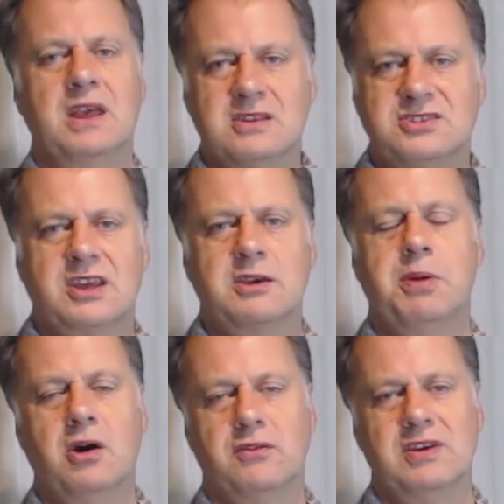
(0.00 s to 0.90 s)
The second
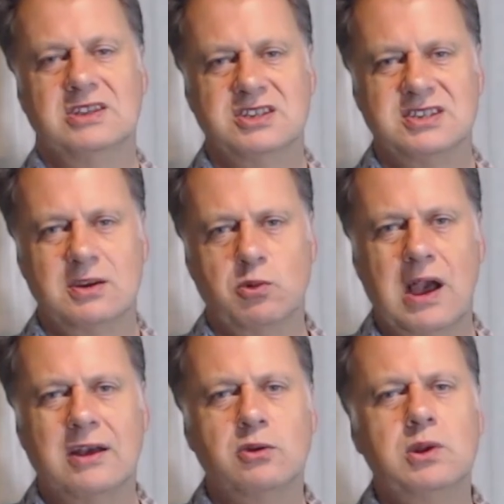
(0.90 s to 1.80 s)
part of it is, I say, well,
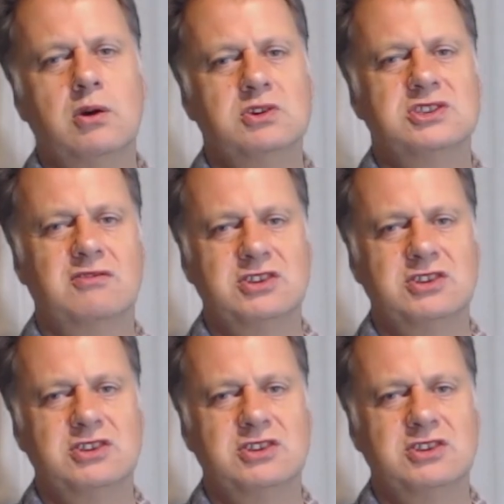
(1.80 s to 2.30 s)
how do we know it's our